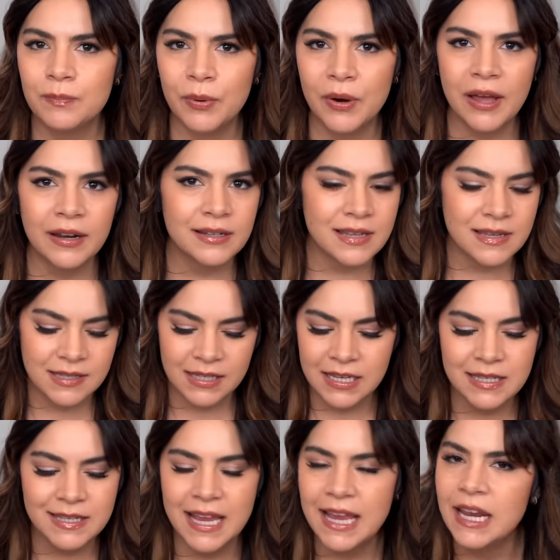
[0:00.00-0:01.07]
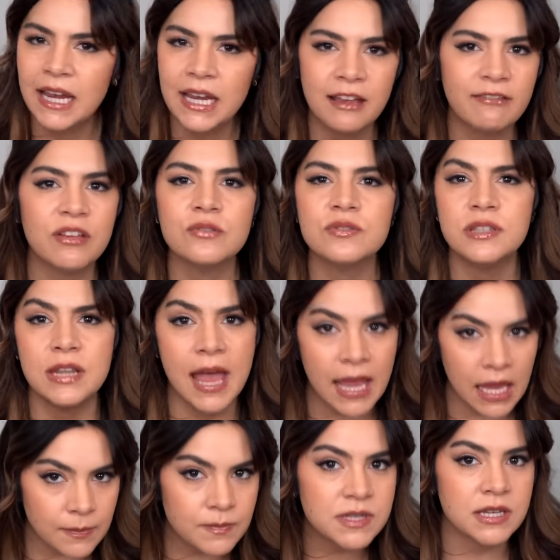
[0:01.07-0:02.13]
product doesn't contain any of those
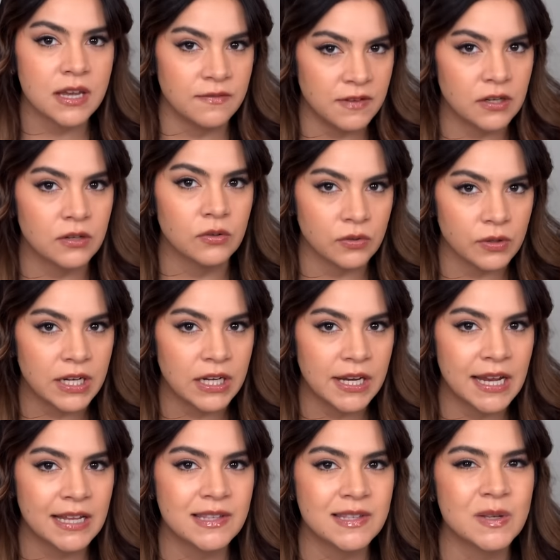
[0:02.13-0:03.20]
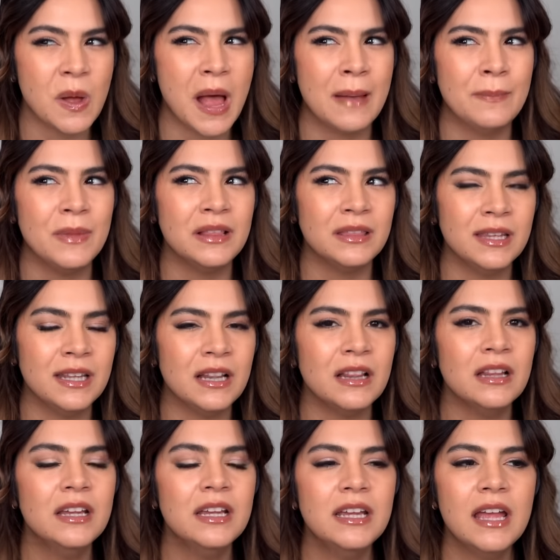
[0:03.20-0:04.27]
types of ingredients, so I'm a
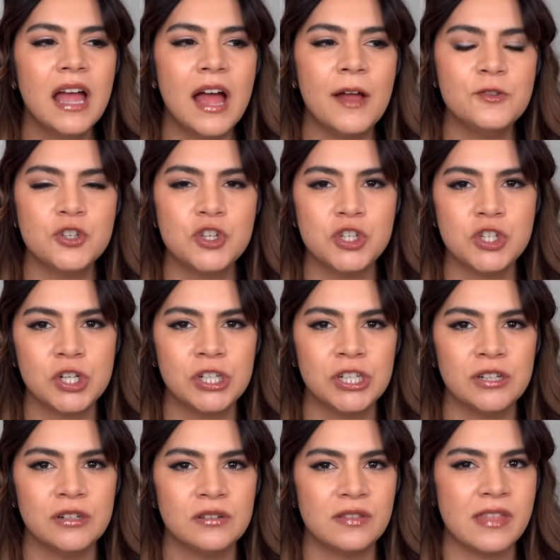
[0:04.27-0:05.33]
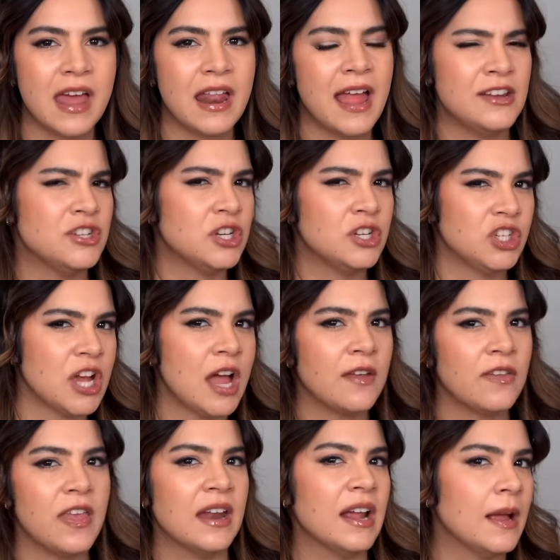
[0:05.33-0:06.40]
little unsure that I should
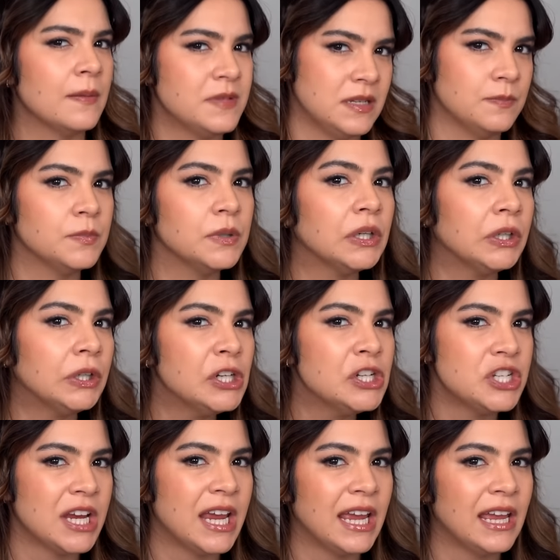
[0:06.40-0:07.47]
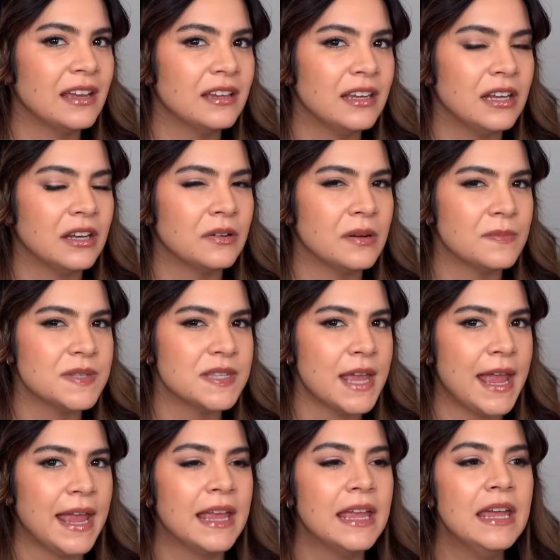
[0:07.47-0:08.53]
chalk that up to purging, you know what I'm
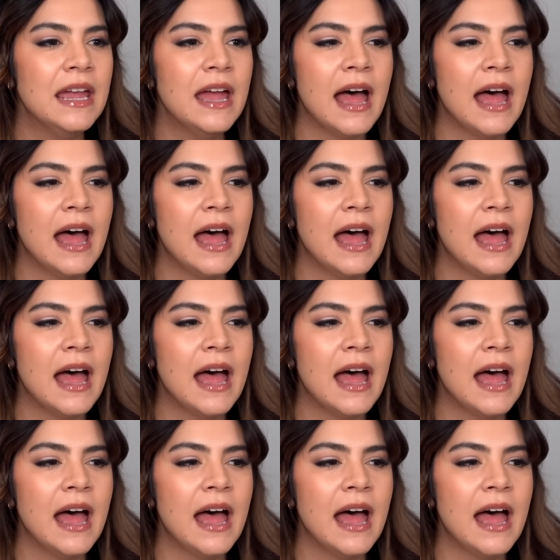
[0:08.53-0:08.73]
saying?